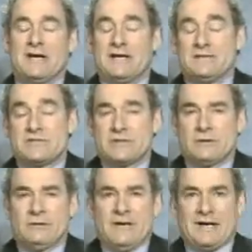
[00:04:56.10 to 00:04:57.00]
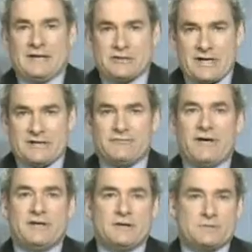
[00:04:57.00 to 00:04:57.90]
And so I tried to
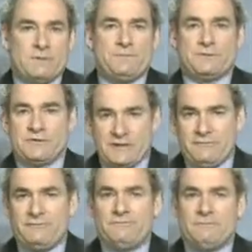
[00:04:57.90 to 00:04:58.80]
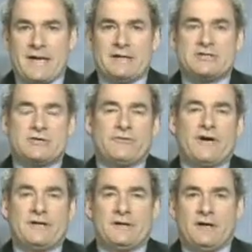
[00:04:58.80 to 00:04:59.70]
find other people and did manage to
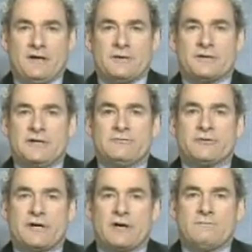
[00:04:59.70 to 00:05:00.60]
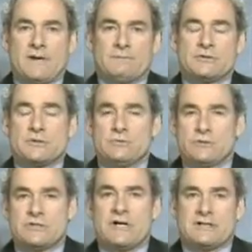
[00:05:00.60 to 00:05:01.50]
find other InfraGard members who
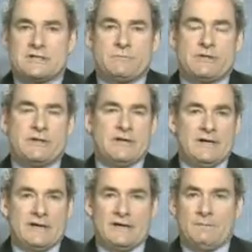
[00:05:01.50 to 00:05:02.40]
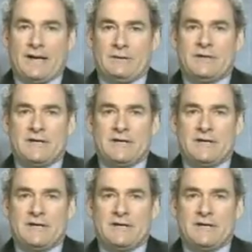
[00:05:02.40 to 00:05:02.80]
would talk to me about